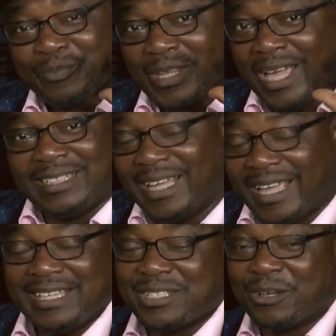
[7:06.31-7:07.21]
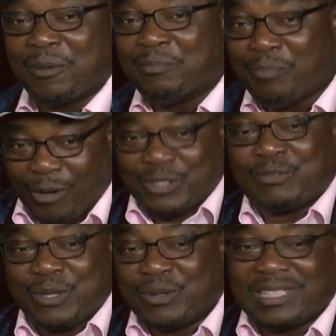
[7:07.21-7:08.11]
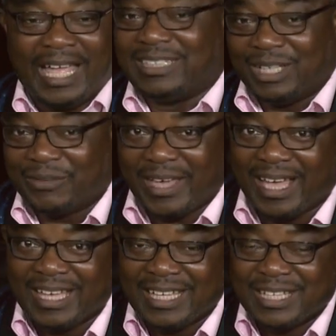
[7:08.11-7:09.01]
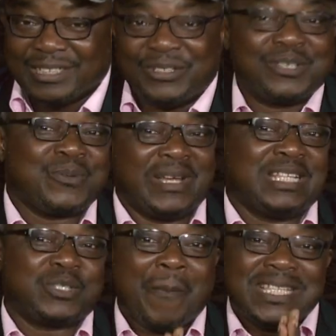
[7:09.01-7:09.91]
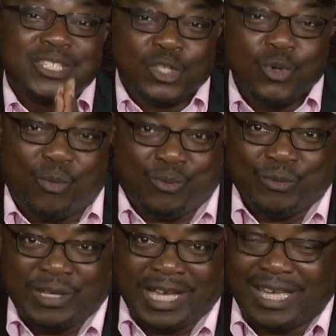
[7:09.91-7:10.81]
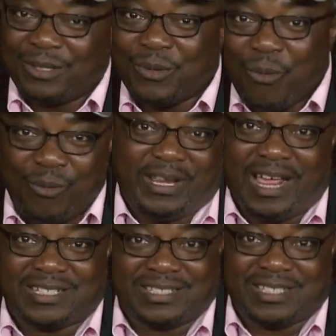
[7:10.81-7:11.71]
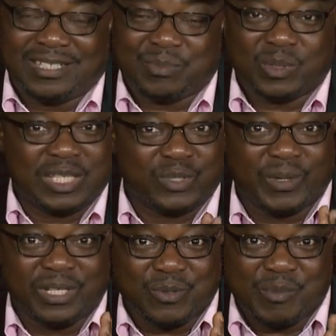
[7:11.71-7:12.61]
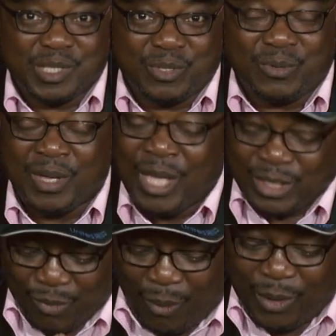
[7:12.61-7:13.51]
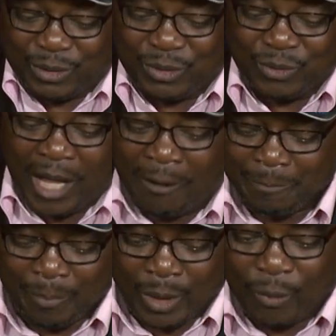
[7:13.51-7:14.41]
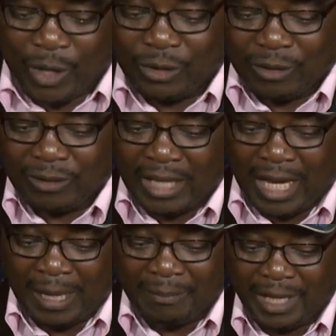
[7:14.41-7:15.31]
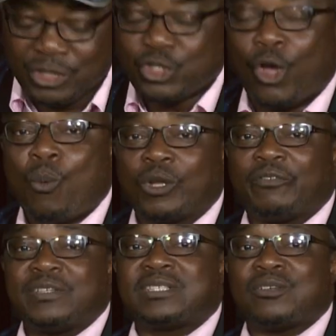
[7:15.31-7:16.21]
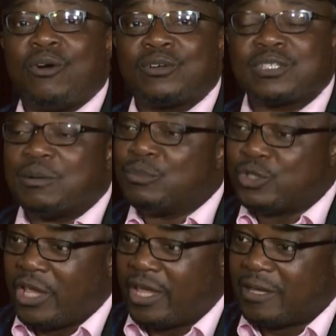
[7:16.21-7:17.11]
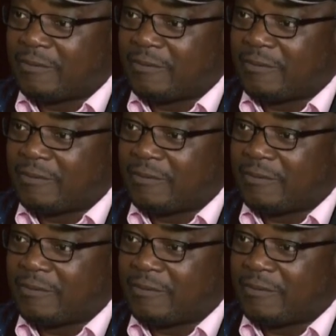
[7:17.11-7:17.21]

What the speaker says: And hey, he's got a bunch of songs lying down there, just waiting to meet you. I don't know who the artist is, but he's waiting to meet you. So what we're going to do now, we're going to enjoy one of his songs, Muje.